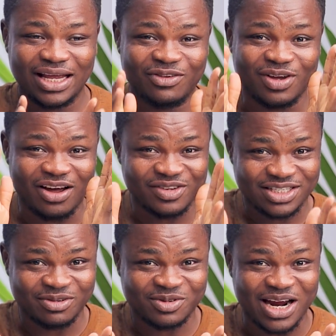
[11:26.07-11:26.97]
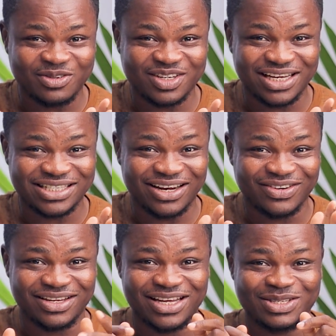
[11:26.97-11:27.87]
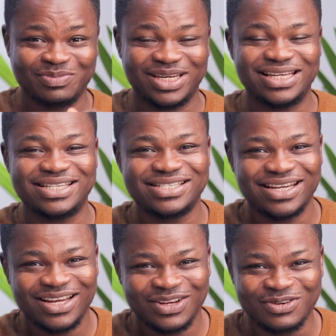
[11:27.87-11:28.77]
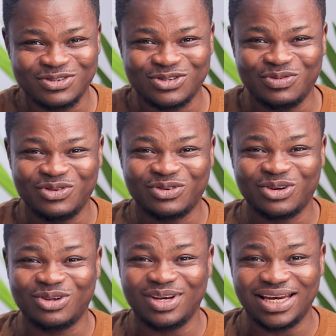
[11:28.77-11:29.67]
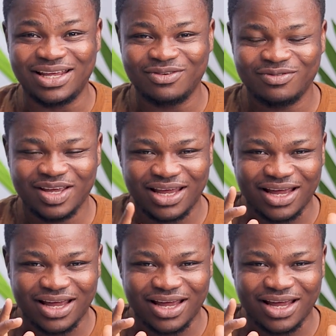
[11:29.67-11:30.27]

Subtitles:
If you haven't subscribed to the channel yet, please do so before you leave.